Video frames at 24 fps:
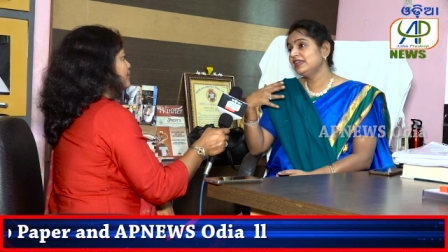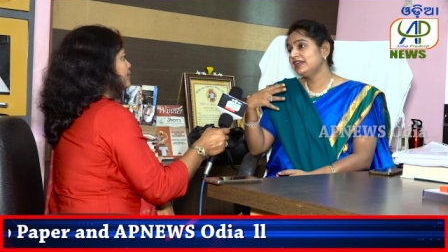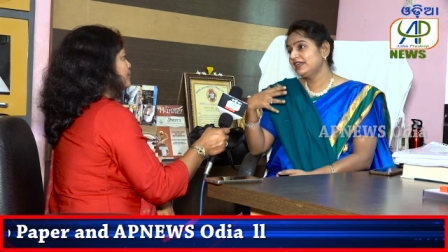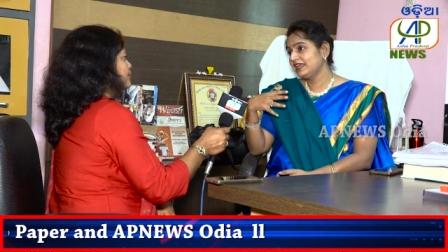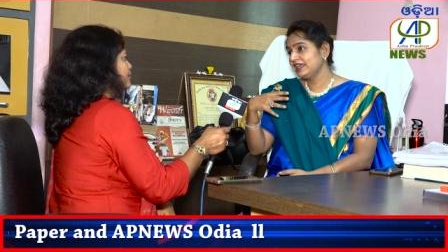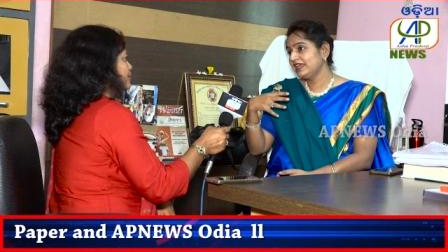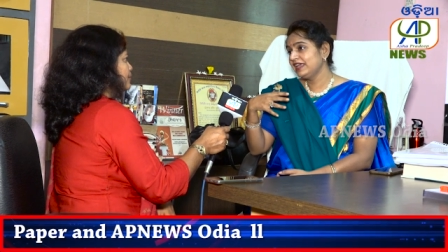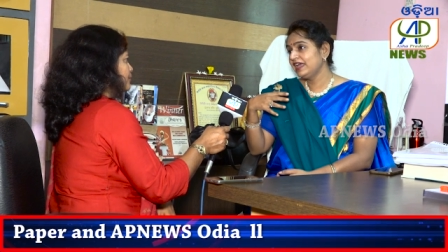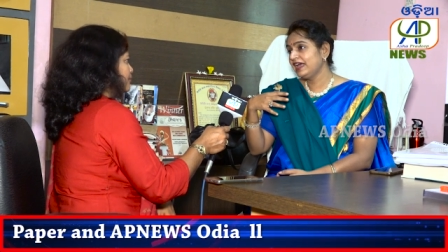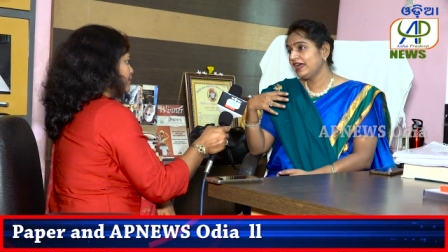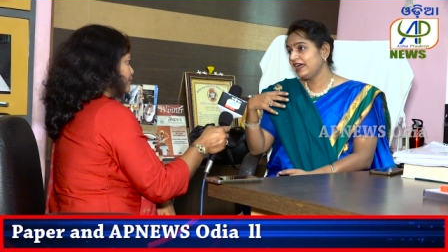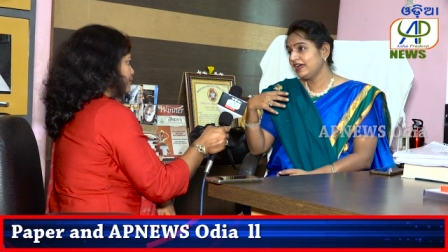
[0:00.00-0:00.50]
that
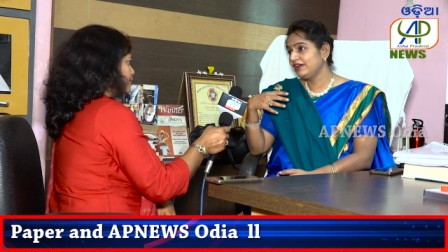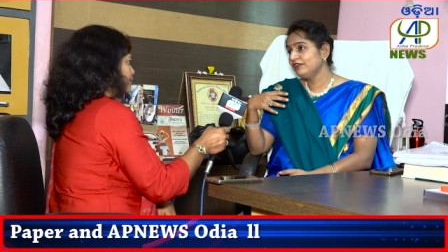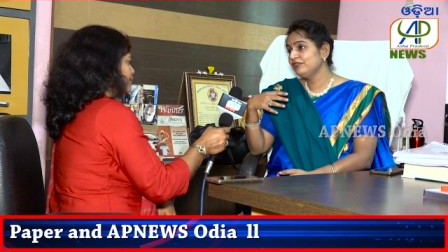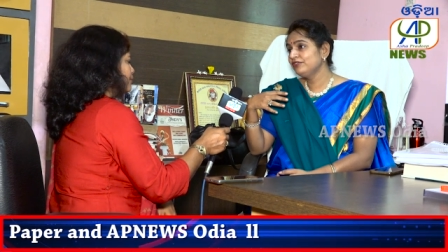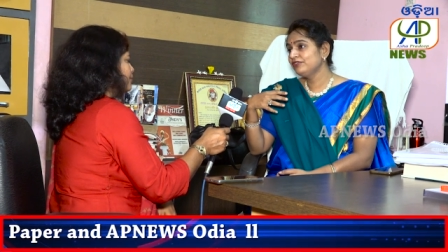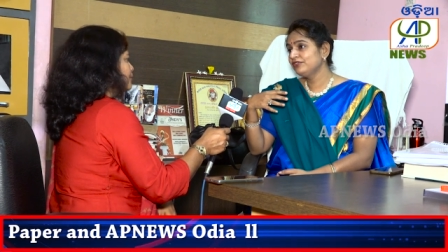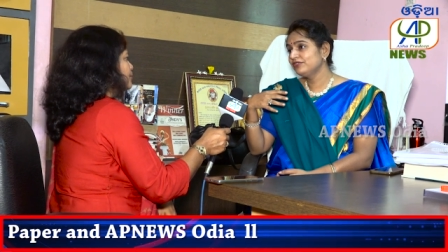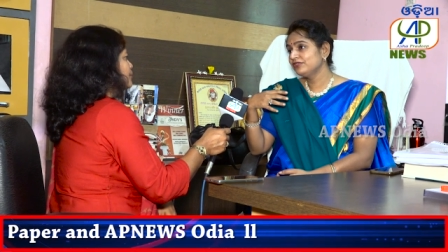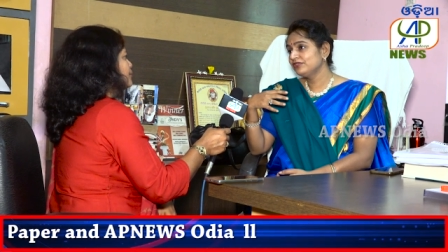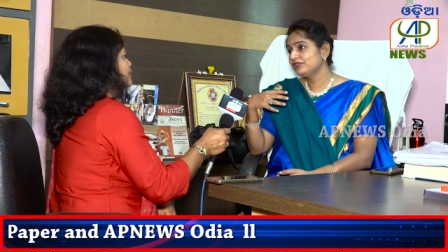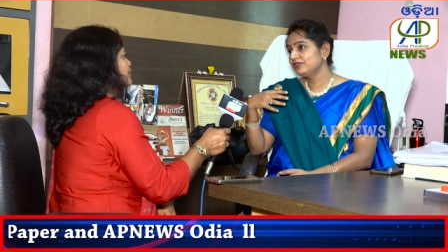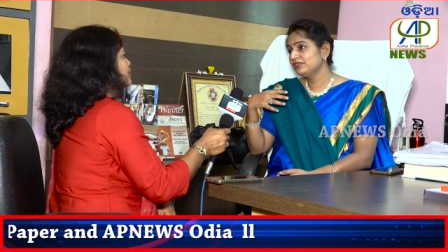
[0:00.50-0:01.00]
I have,
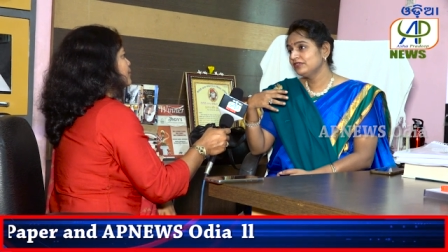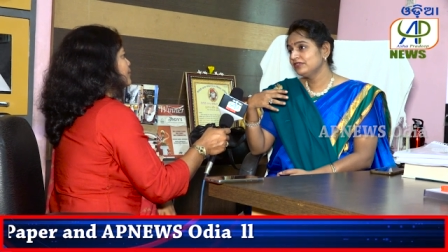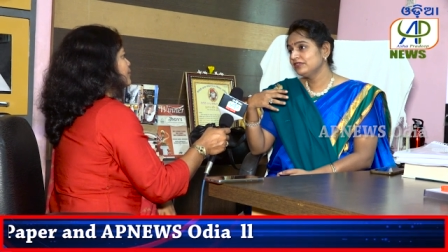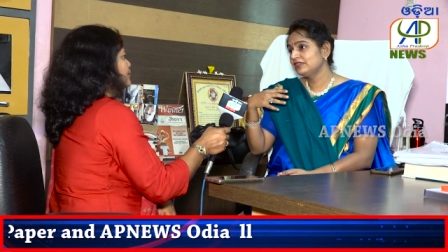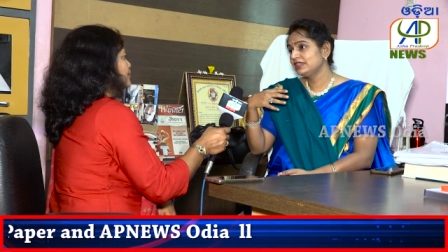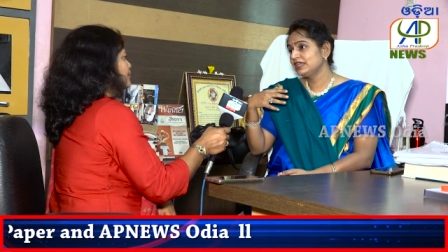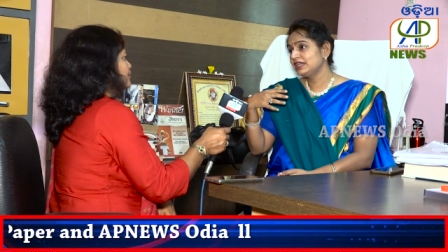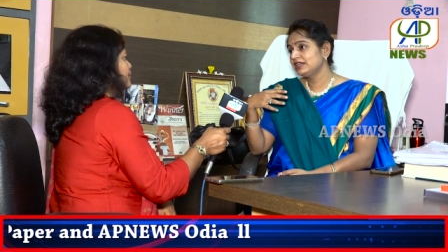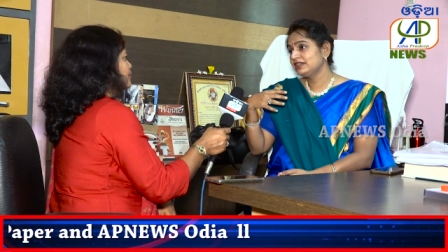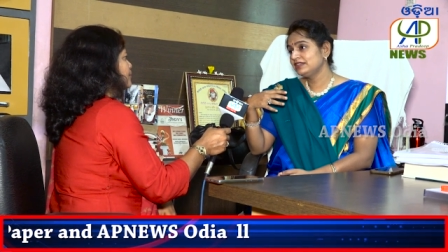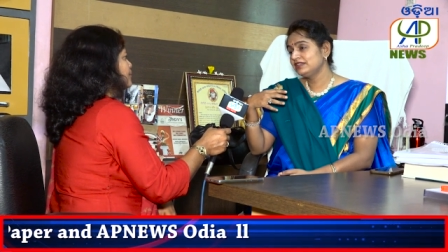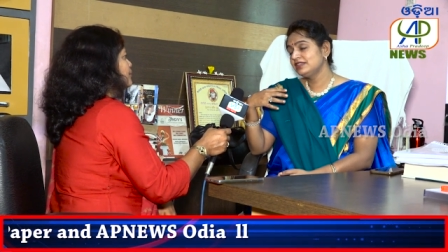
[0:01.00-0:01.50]

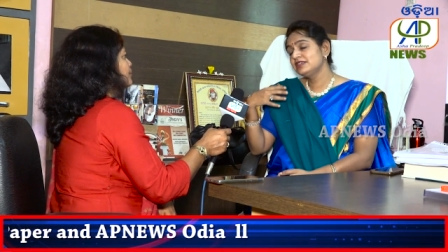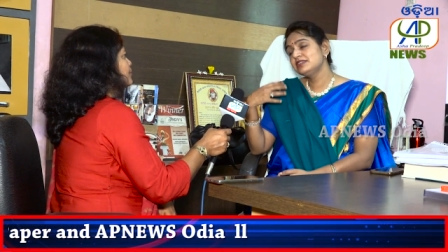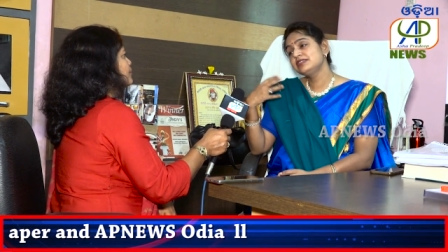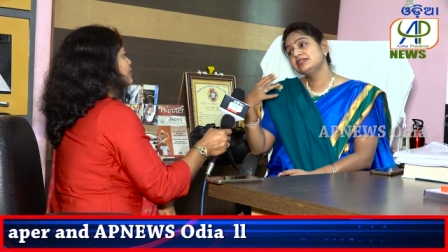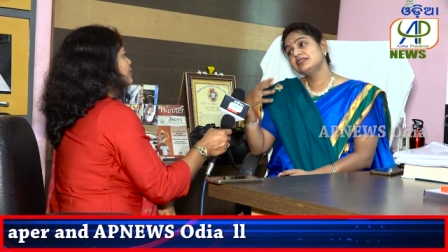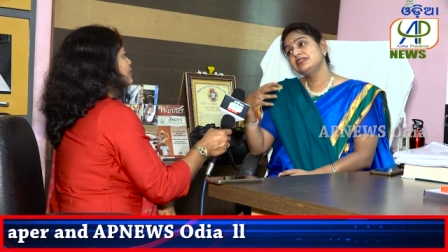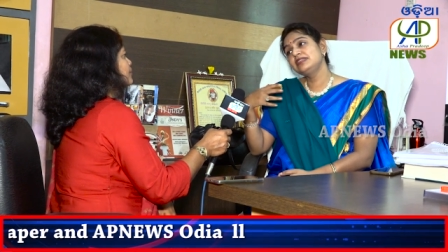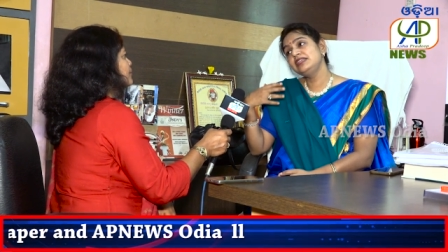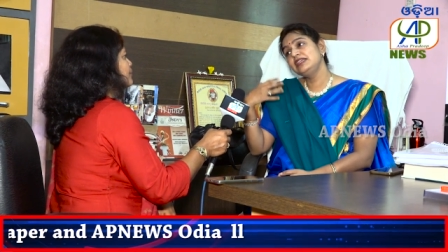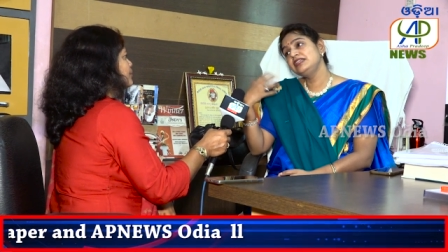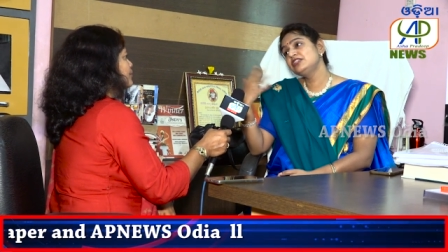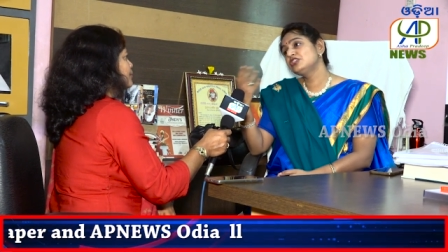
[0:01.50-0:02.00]
that
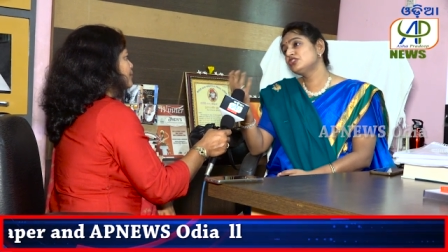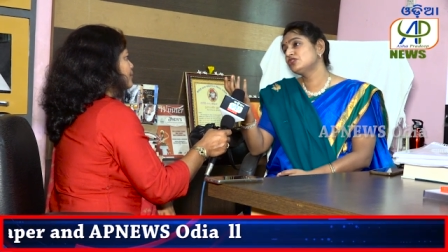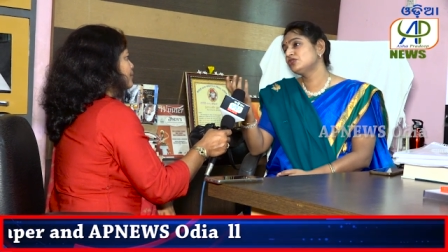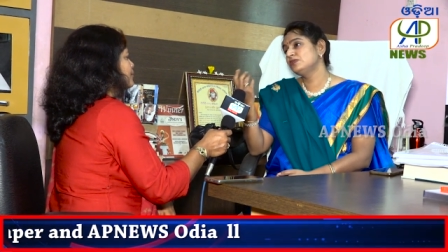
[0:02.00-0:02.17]
this needs